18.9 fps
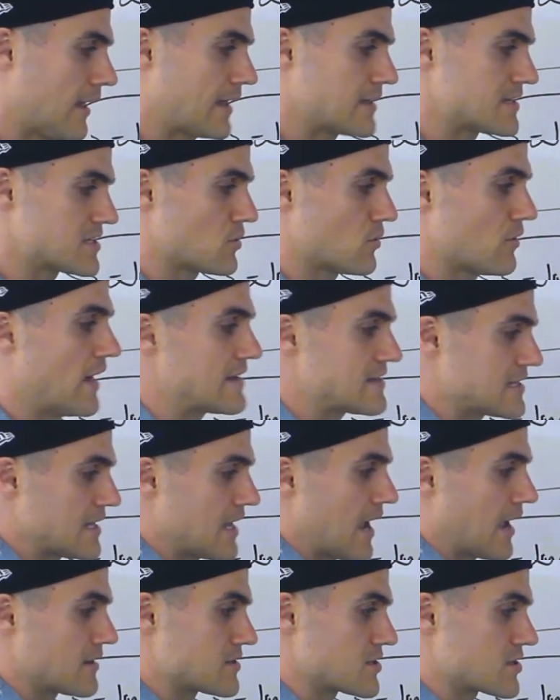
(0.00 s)
And so that's the
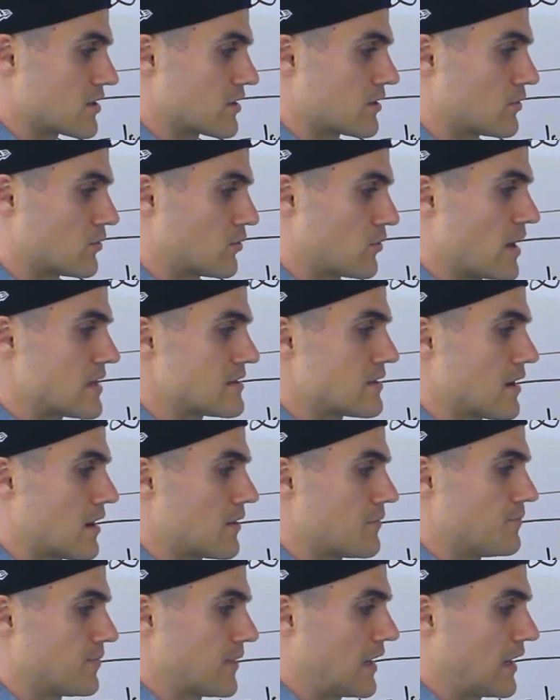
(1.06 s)
answer right there.